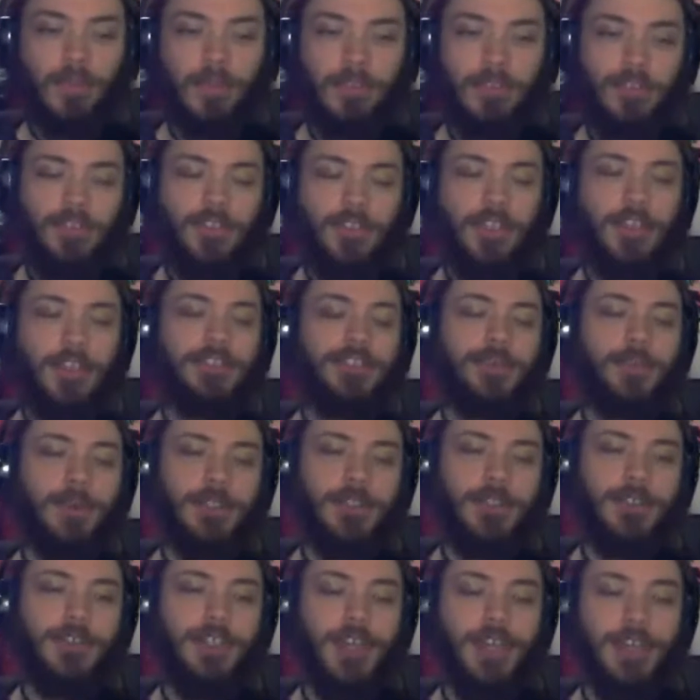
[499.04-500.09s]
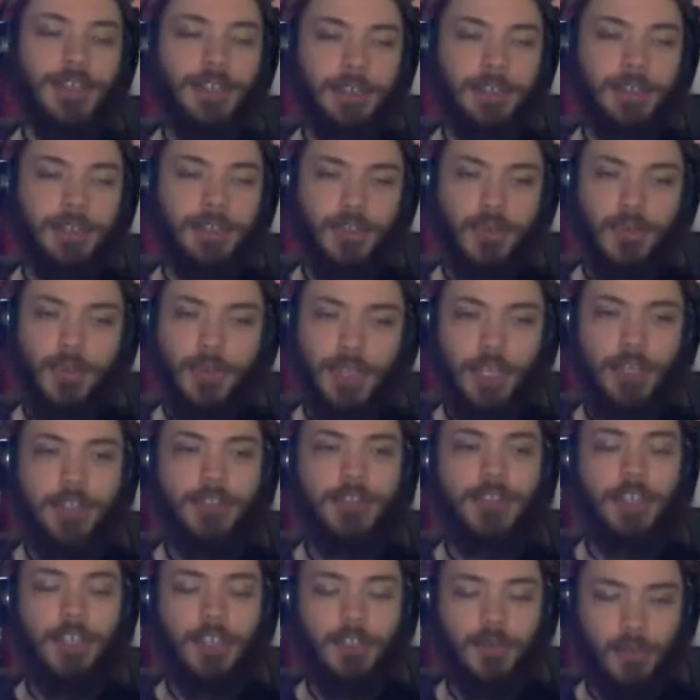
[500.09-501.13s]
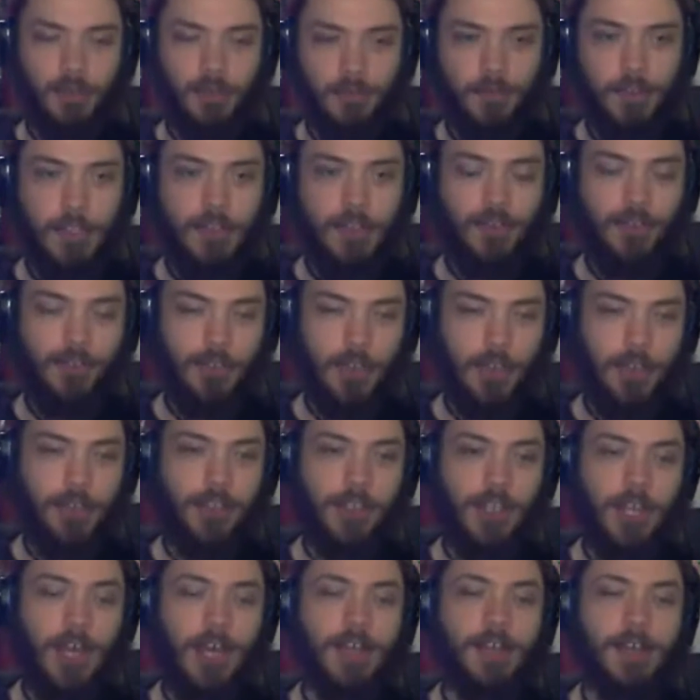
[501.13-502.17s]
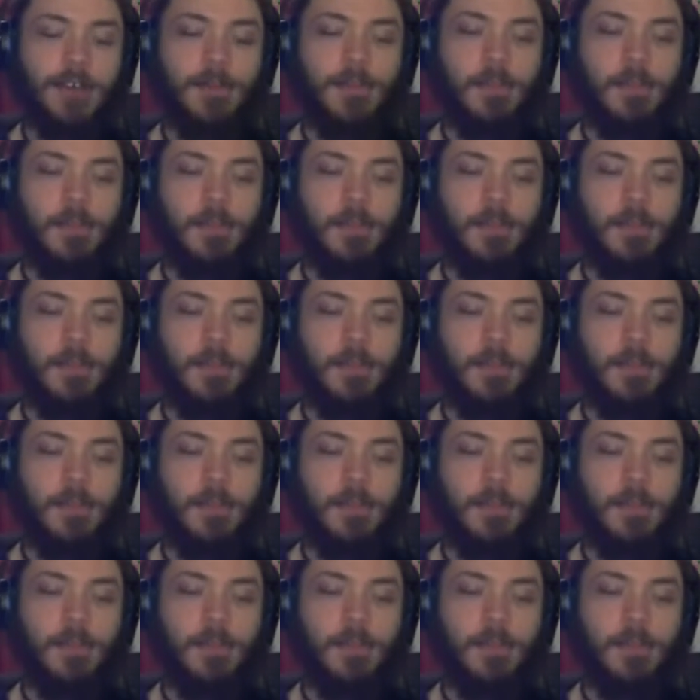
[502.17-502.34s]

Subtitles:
essentially when you're taking 2 kits, each with features that you like,